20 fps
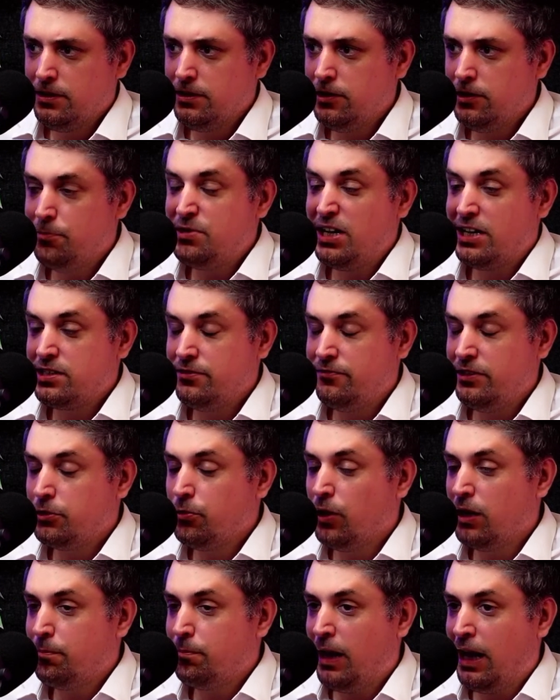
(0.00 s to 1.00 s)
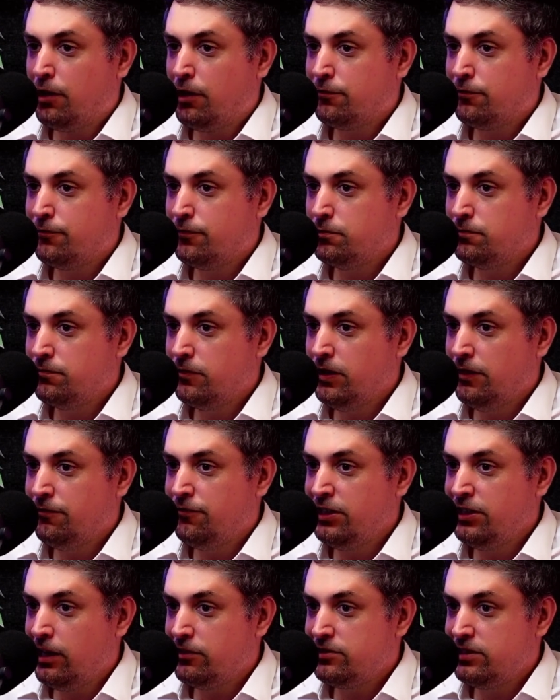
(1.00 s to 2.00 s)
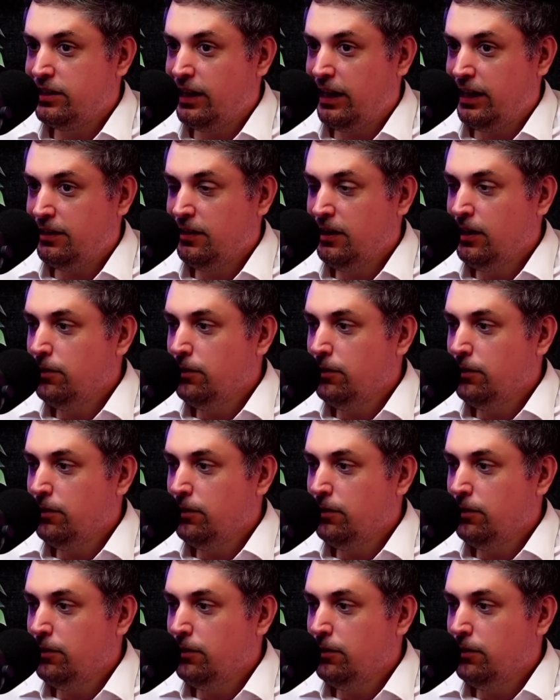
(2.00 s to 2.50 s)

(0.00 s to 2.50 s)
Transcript: objectively quite a powerful video today,